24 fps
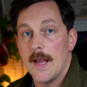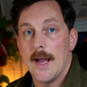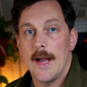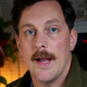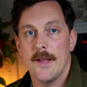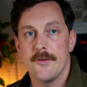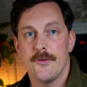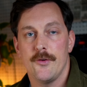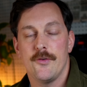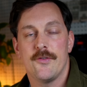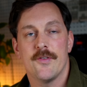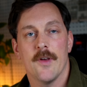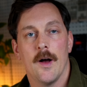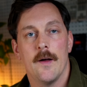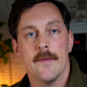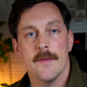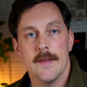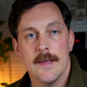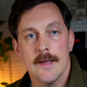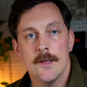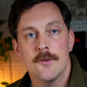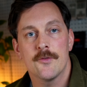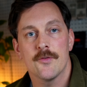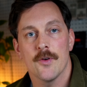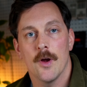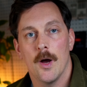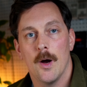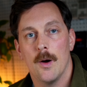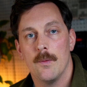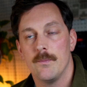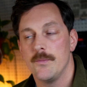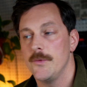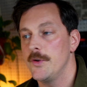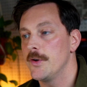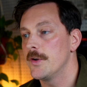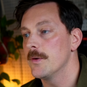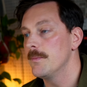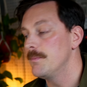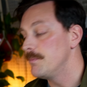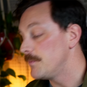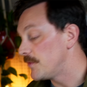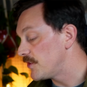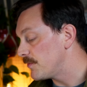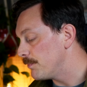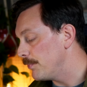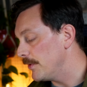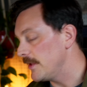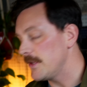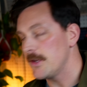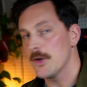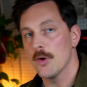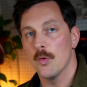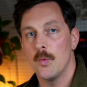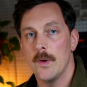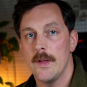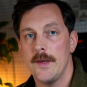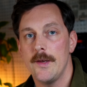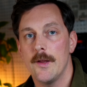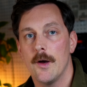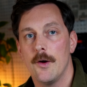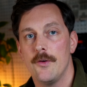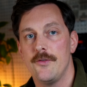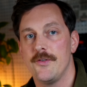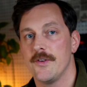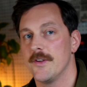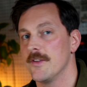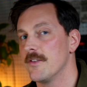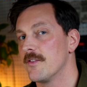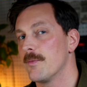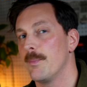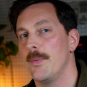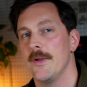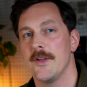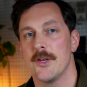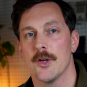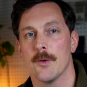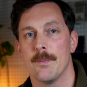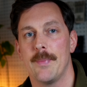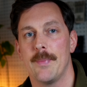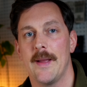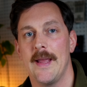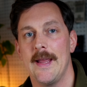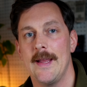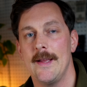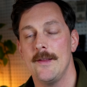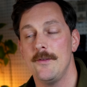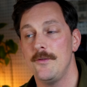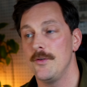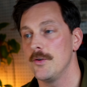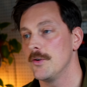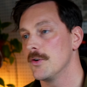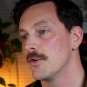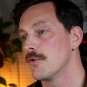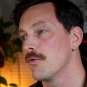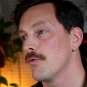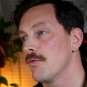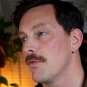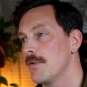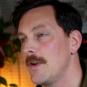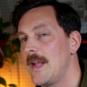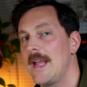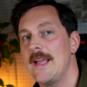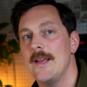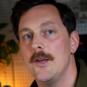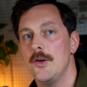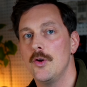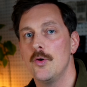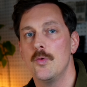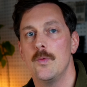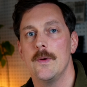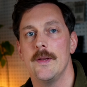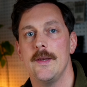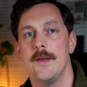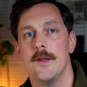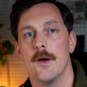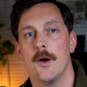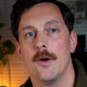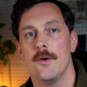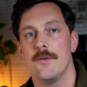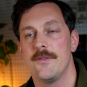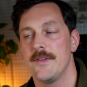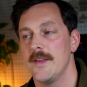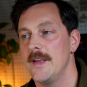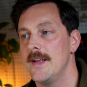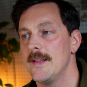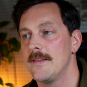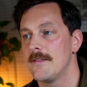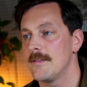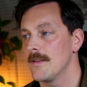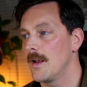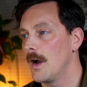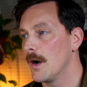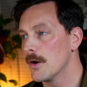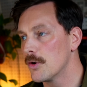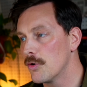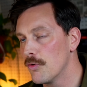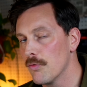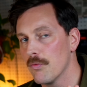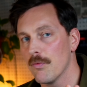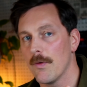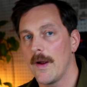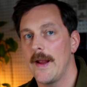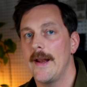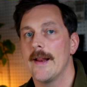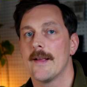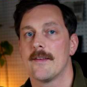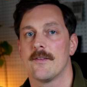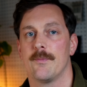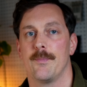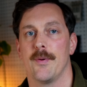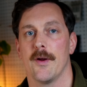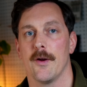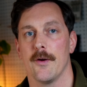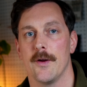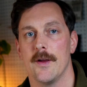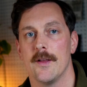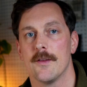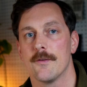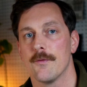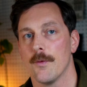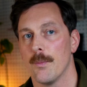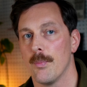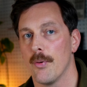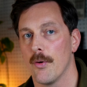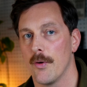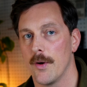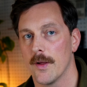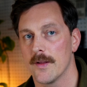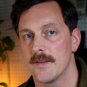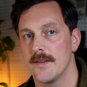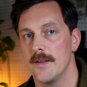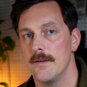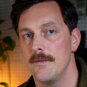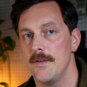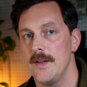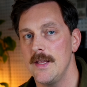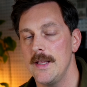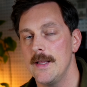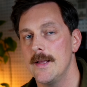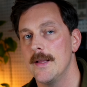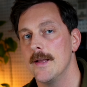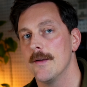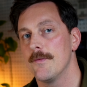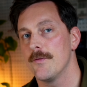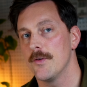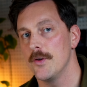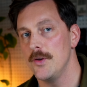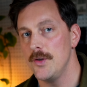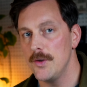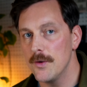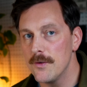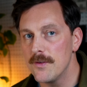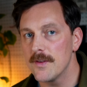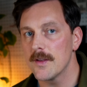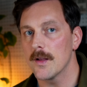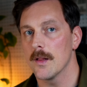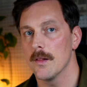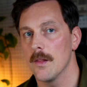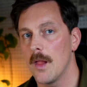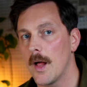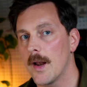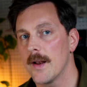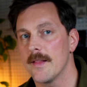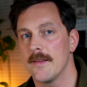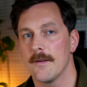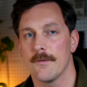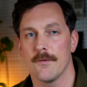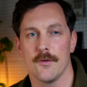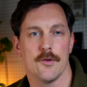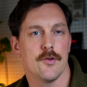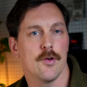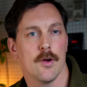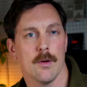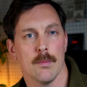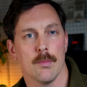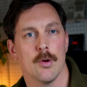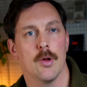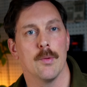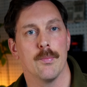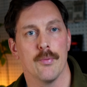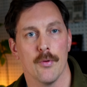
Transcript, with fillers: As you saw in the intro, you can split your windows, you can split your panes, you can create new windows. It's a great experience for productivity if you're using a lot of different terminal